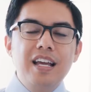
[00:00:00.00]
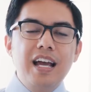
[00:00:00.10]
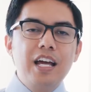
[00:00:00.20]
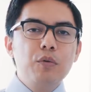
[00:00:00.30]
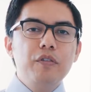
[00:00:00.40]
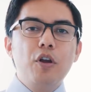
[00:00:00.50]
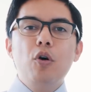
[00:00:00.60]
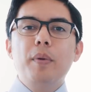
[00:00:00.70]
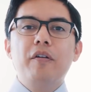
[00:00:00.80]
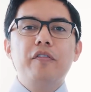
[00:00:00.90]
How do we go
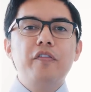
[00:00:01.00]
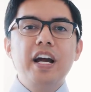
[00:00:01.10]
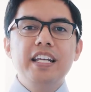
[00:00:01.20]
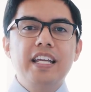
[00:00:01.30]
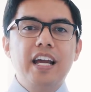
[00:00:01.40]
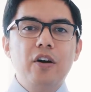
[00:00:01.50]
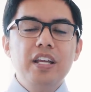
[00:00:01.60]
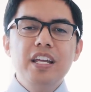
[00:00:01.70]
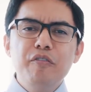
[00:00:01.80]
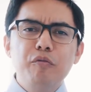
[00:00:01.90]
about finding out
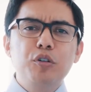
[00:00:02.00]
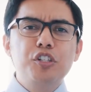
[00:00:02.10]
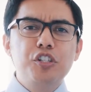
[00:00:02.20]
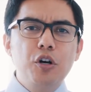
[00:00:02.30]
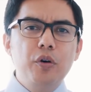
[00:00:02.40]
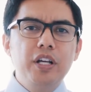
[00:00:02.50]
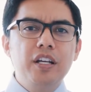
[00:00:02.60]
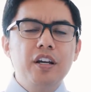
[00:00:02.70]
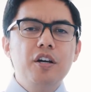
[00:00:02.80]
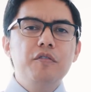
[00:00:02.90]
if we're
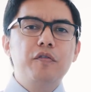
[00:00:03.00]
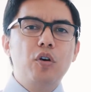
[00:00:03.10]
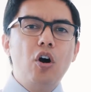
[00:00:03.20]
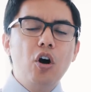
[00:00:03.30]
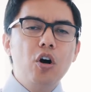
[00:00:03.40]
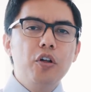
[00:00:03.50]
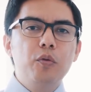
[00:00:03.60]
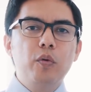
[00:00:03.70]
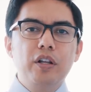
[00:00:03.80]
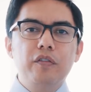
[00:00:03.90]
showing for all
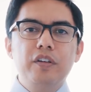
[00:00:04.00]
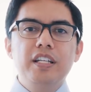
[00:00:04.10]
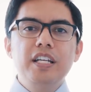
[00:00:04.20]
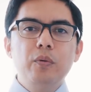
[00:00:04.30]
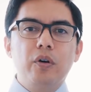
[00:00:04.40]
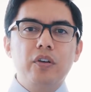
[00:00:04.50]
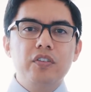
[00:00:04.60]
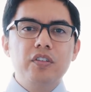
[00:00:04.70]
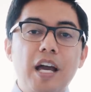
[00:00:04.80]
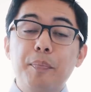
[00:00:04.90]
the relevant
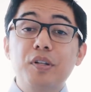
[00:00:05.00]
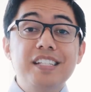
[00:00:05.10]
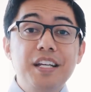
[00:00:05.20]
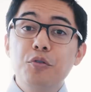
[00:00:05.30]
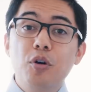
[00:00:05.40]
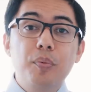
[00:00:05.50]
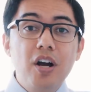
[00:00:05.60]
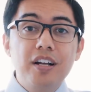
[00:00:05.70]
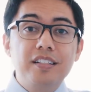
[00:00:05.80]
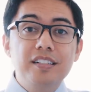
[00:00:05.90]
keywords that pertain to our
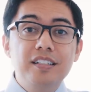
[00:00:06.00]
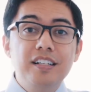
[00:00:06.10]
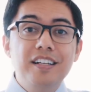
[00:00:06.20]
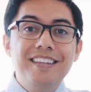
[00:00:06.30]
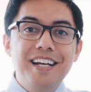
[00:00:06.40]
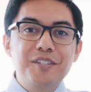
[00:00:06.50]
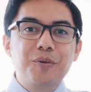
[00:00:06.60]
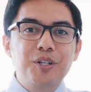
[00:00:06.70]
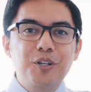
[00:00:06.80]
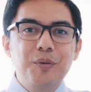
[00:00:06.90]
product? That's
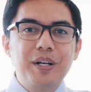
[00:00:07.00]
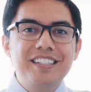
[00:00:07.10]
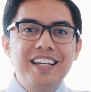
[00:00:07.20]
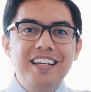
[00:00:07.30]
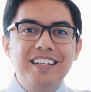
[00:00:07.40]
what we're gonna learn about today.